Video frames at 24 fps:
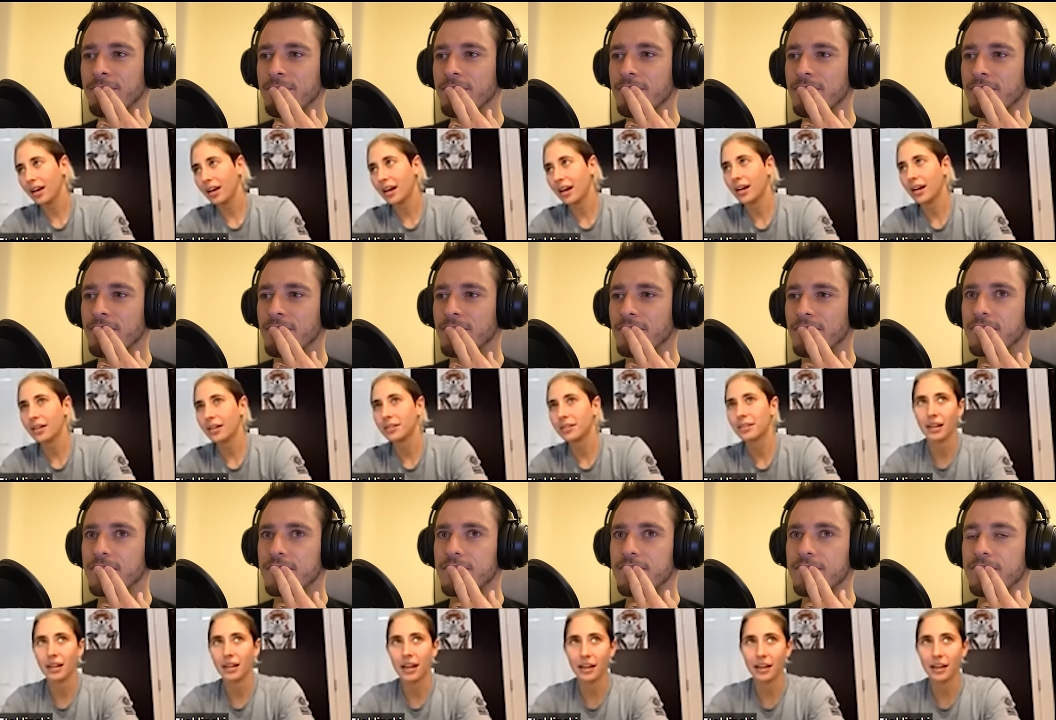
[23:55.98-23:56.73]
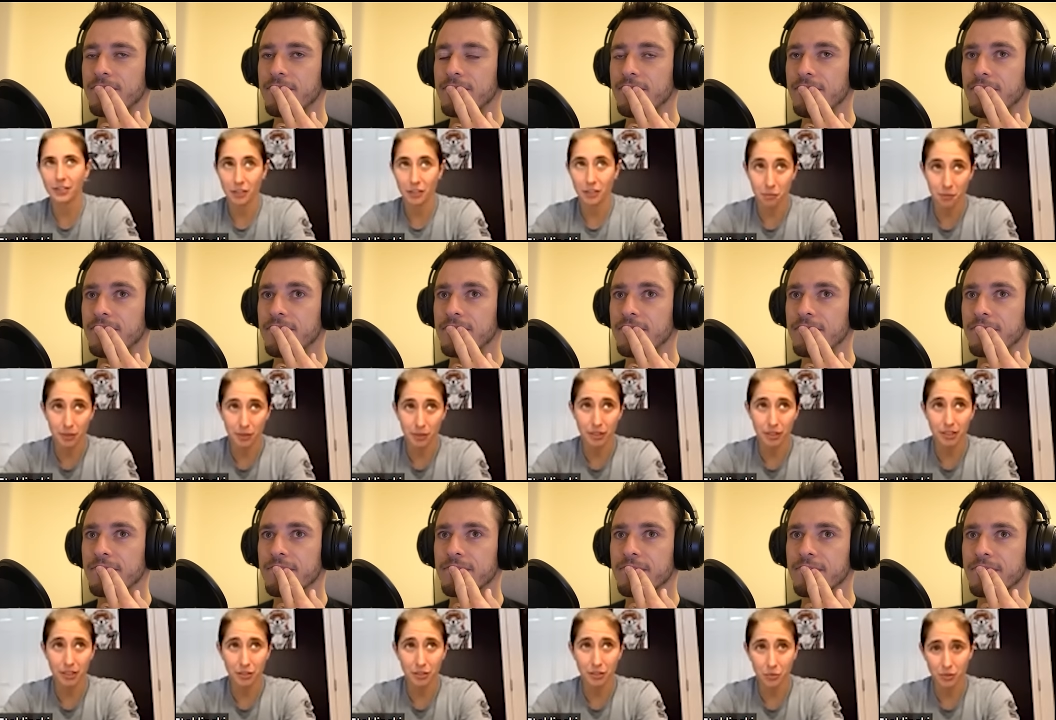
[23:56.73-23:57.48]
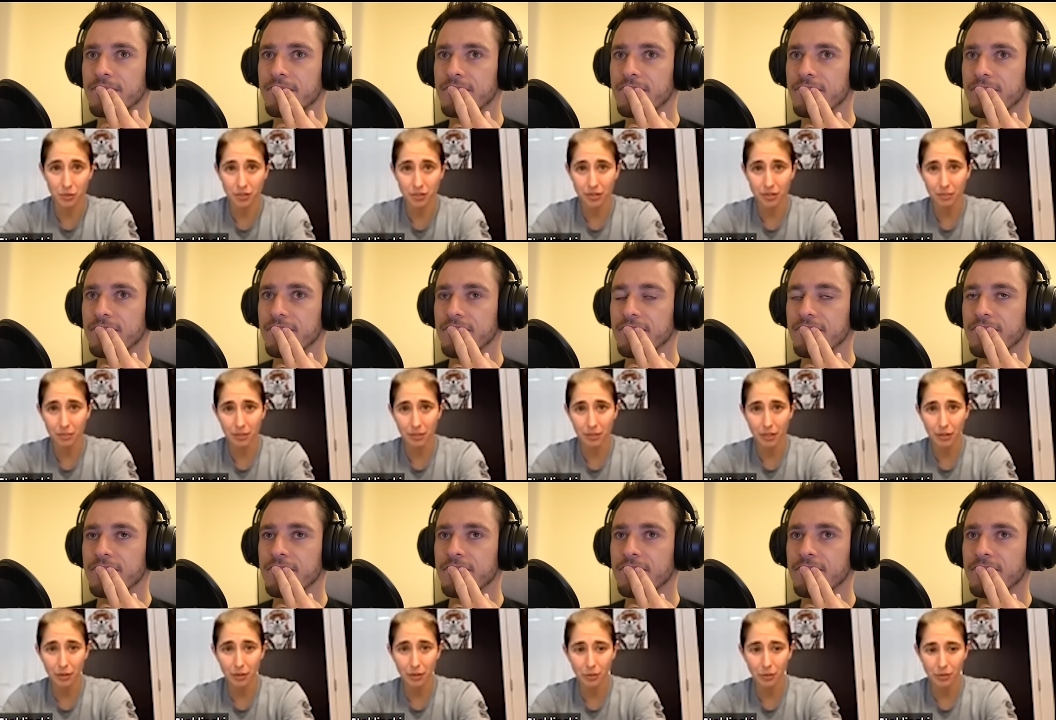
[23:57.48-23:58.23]
Speaker 1: I have experience with
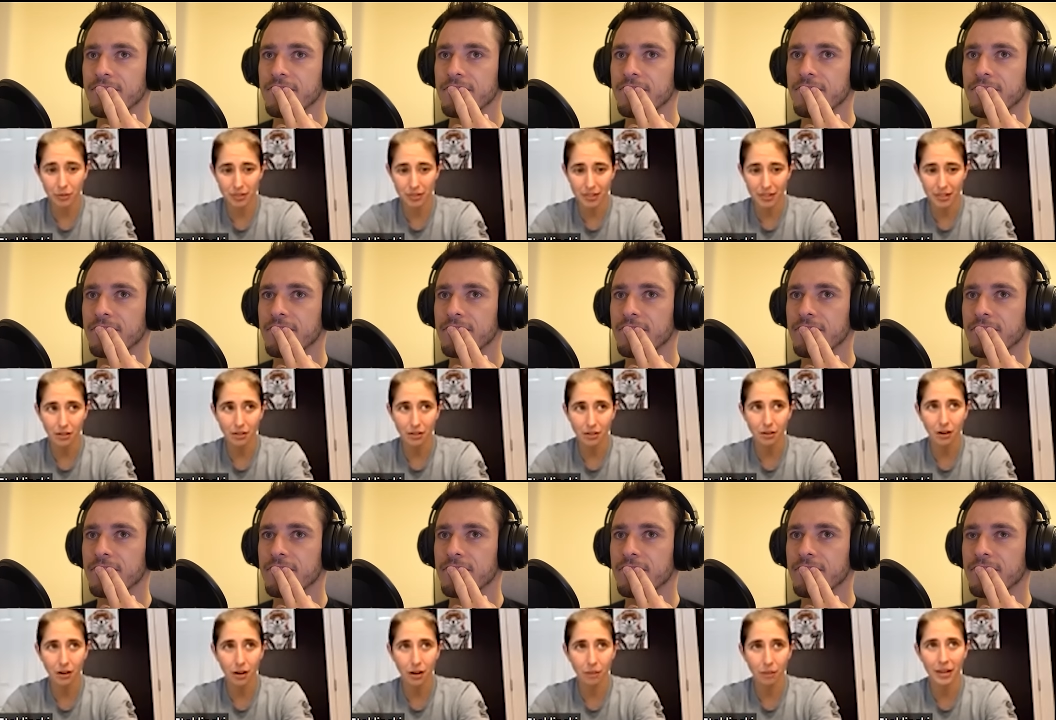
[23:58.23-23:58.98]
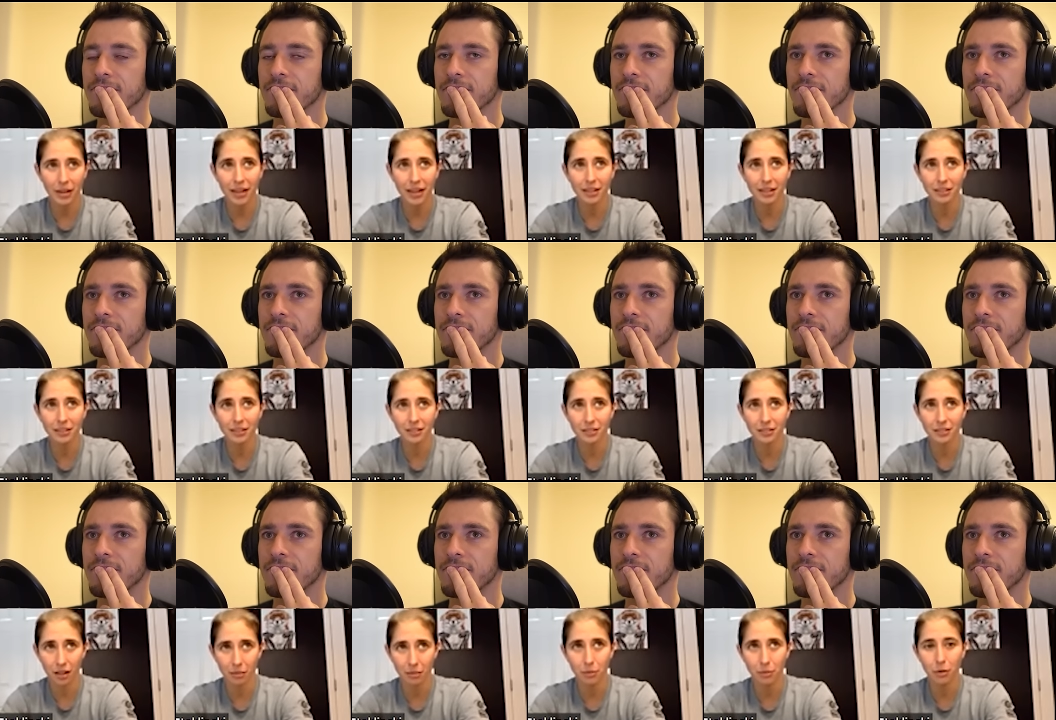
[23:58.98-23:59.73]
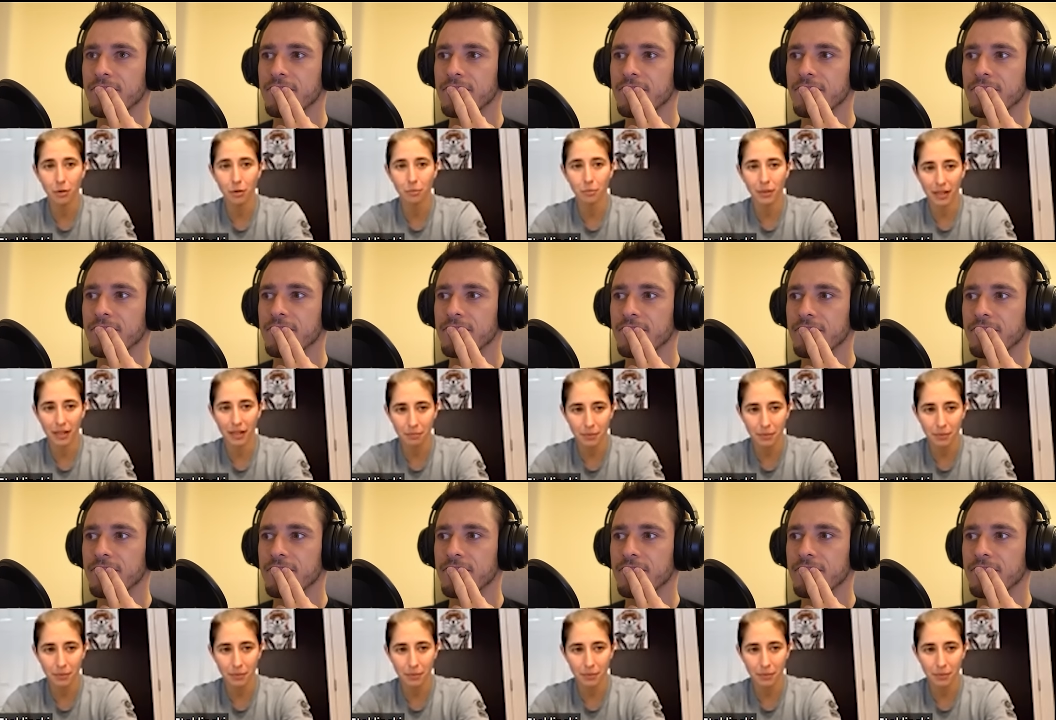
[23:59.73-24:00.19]
somebody who was a combat Sambo combo black